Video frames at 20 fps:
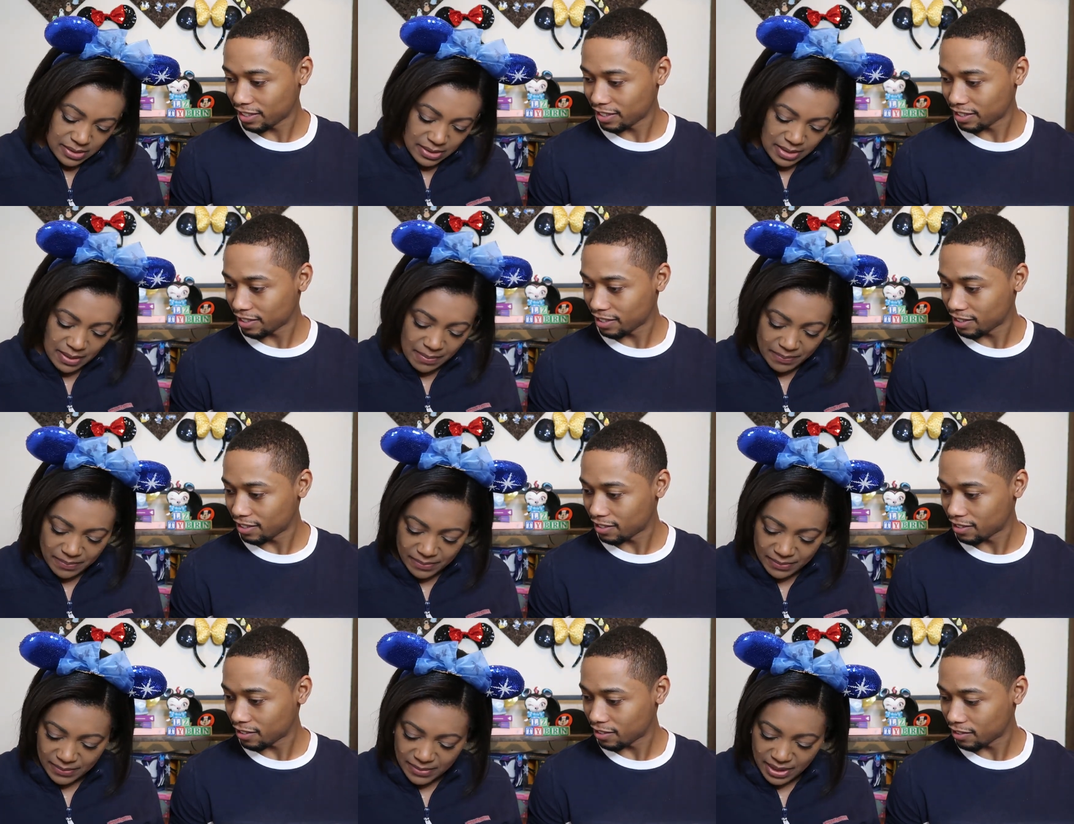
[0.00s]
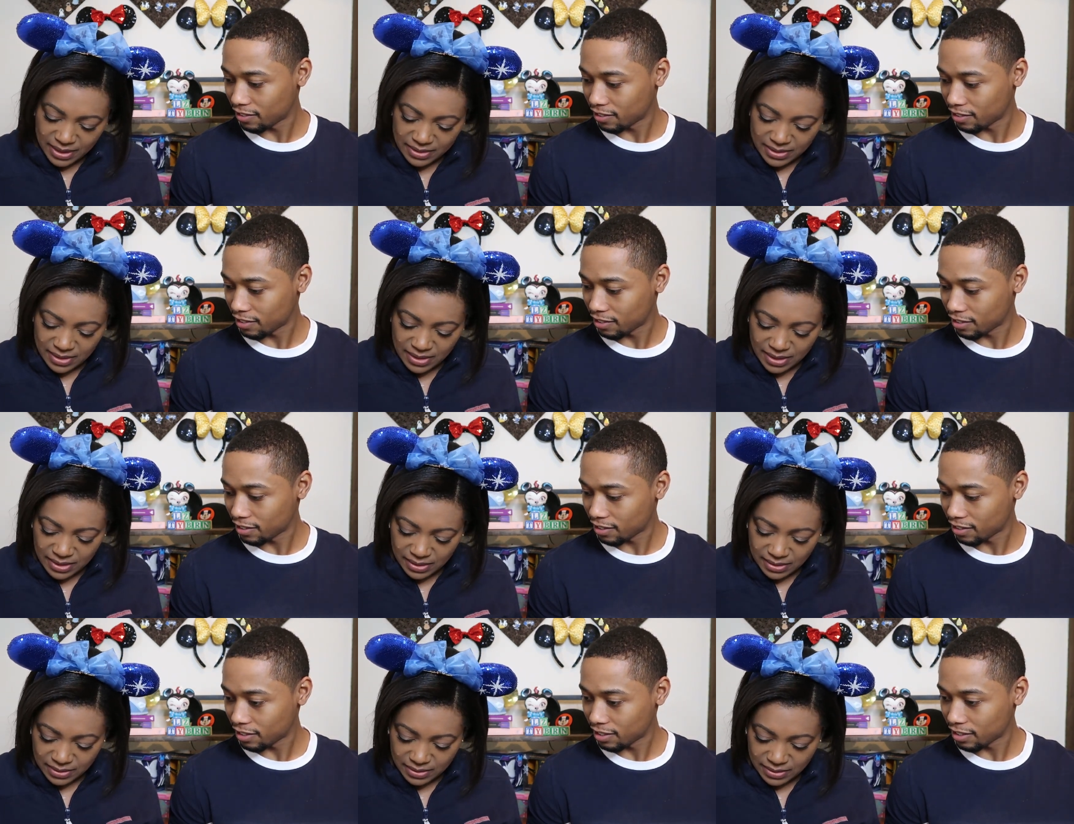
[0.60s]
Speaker 1: Yep, that's
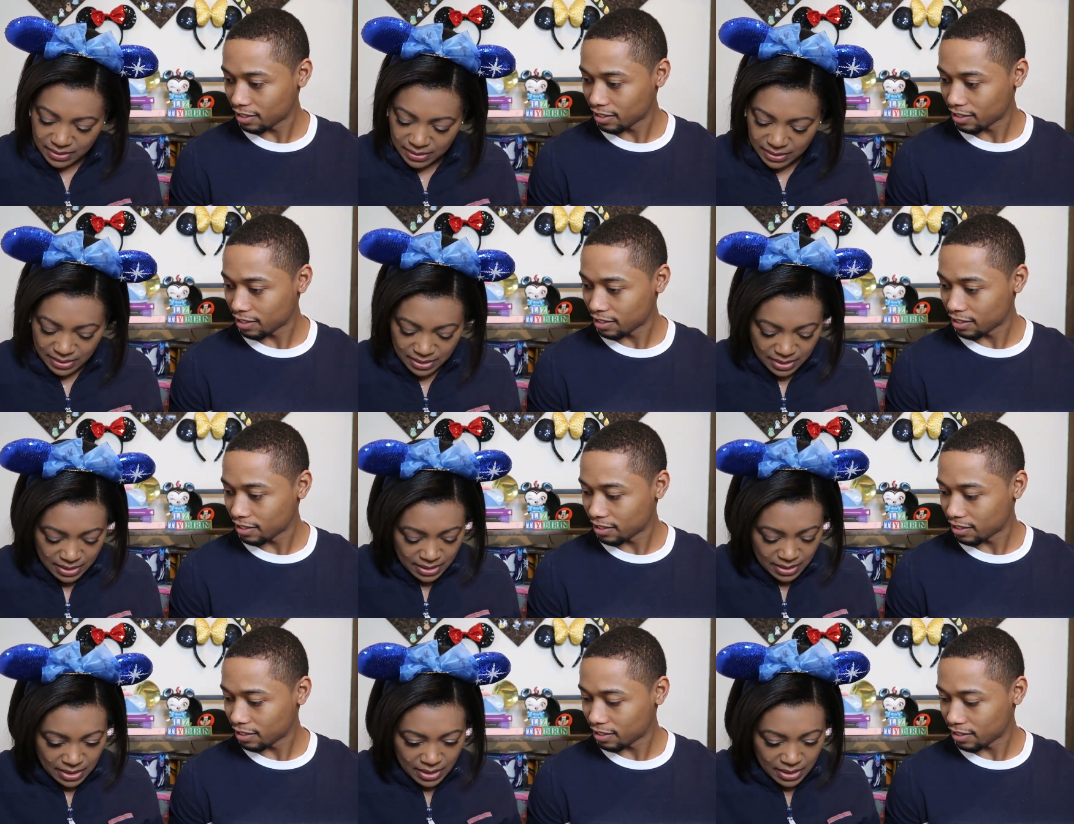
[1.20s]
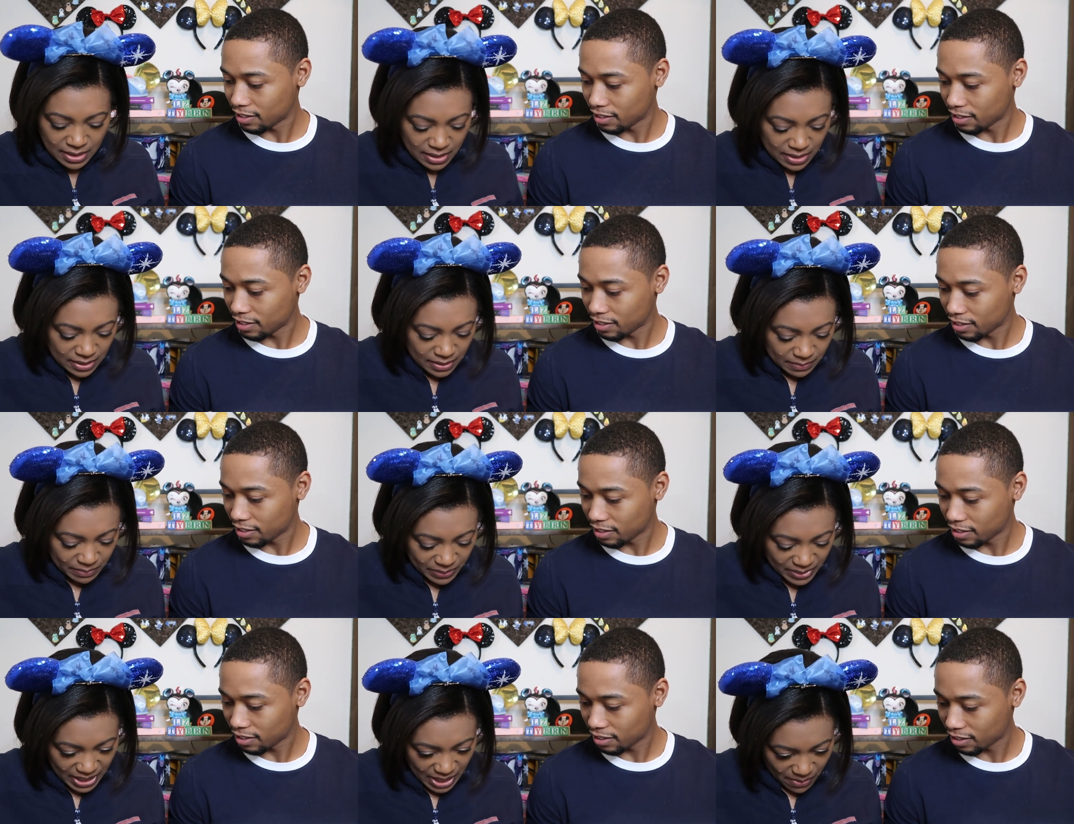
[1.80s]
it.
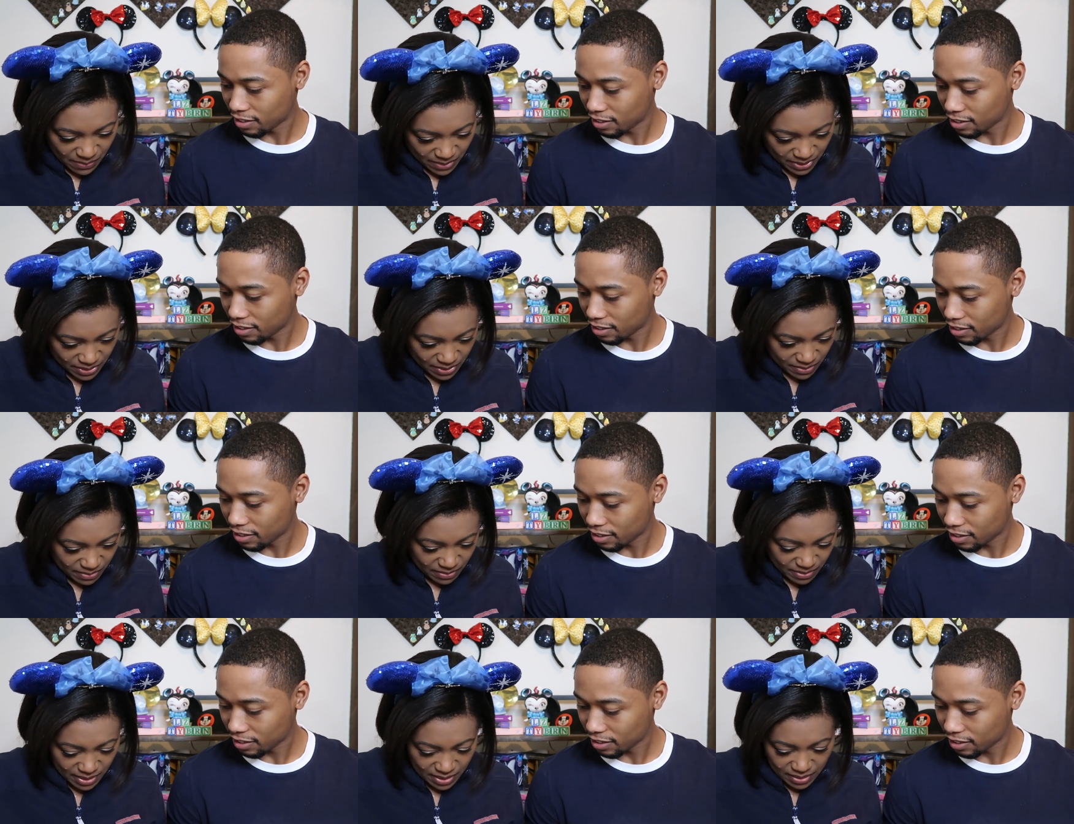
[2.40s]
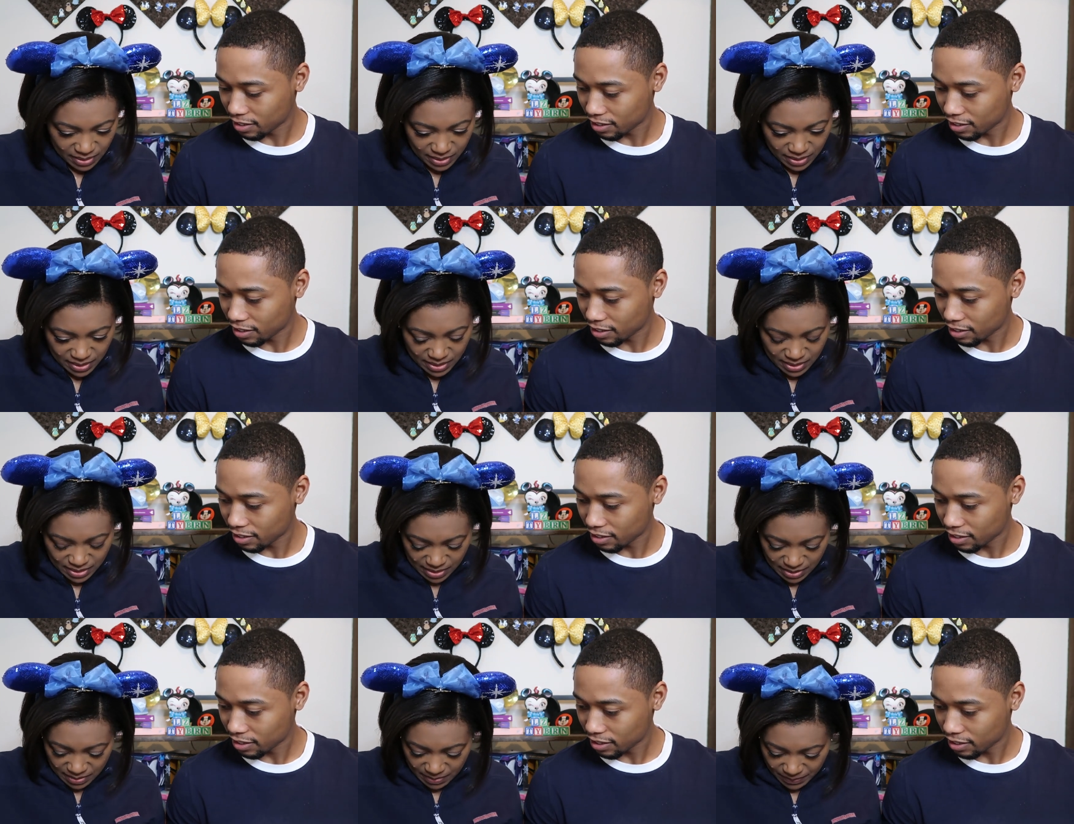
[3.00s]
But I wonder where
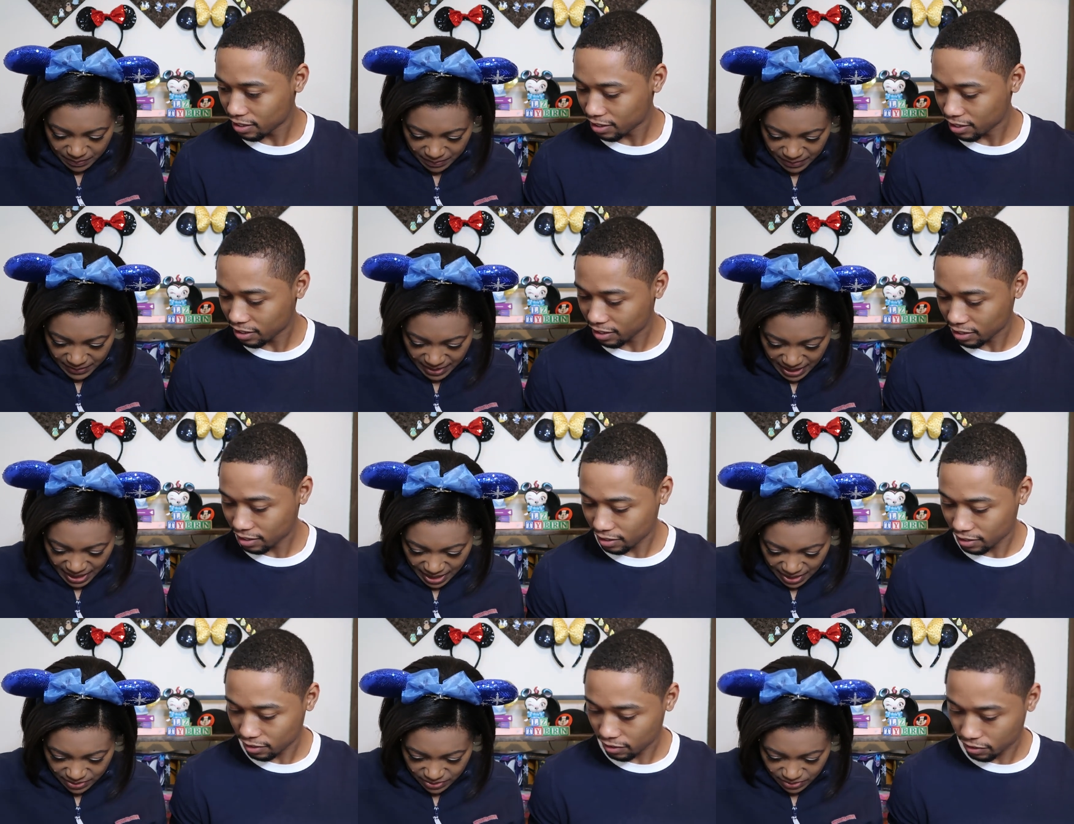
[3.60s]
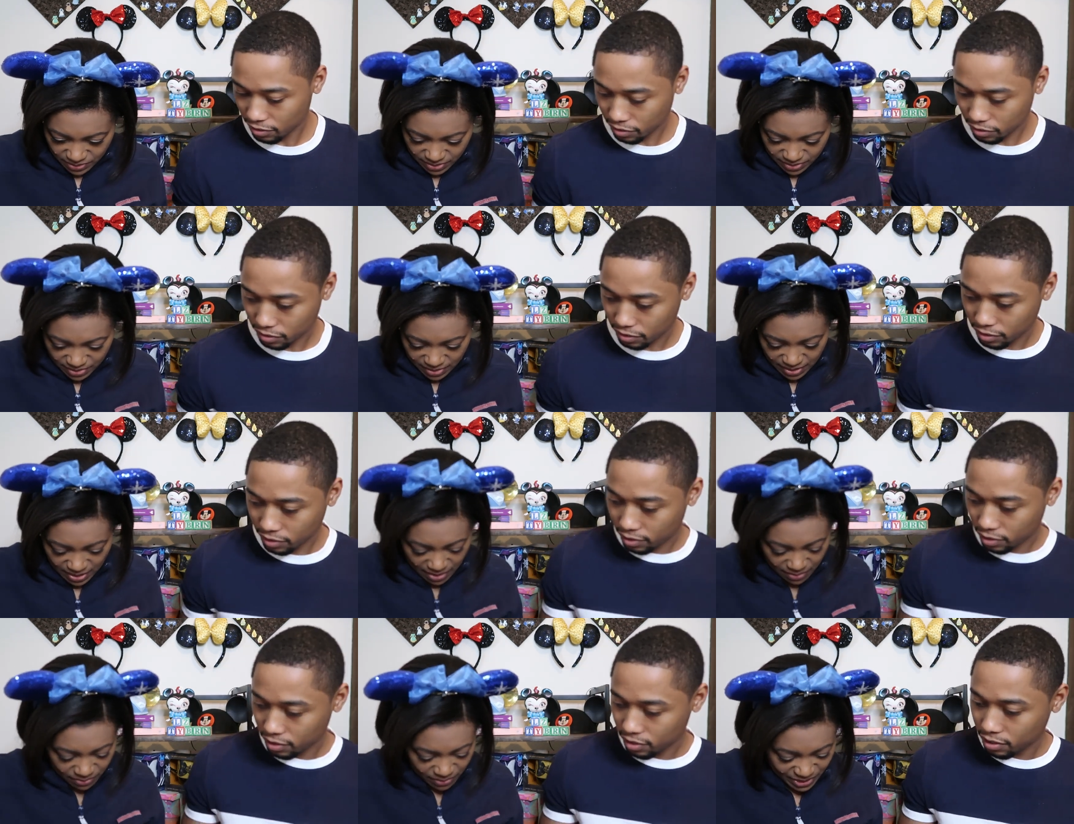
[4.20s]
the answer
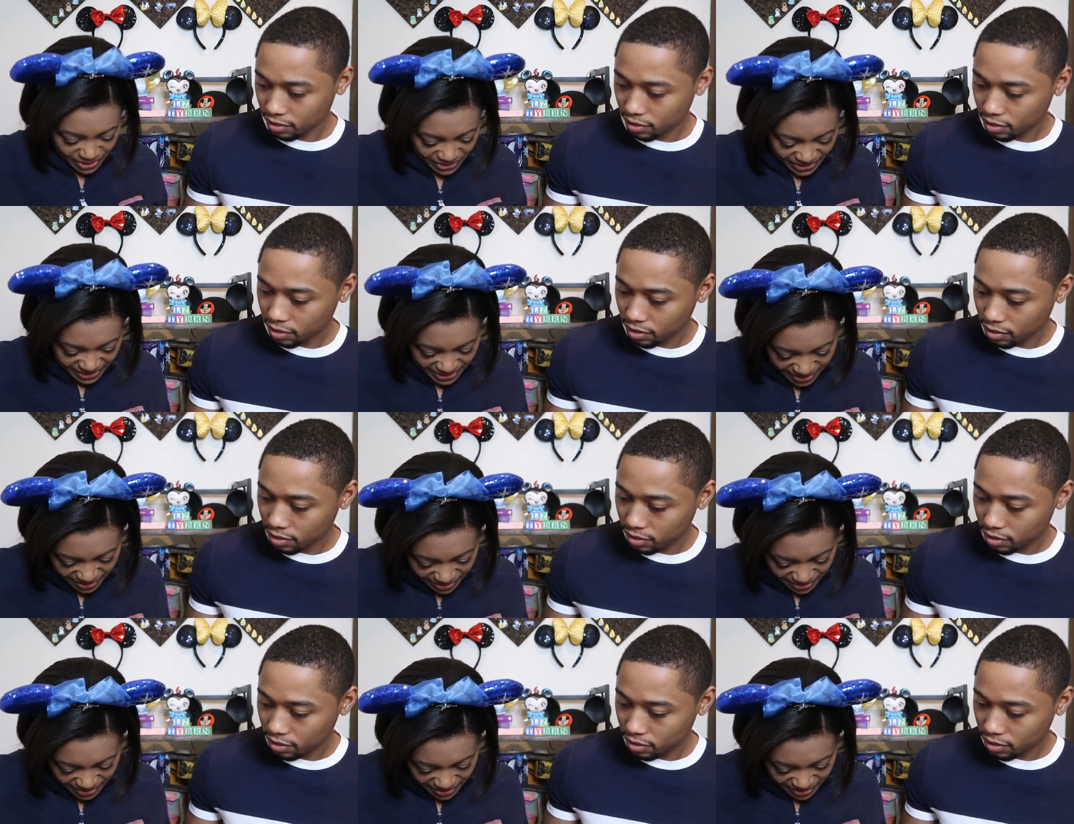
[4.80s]
to that riddle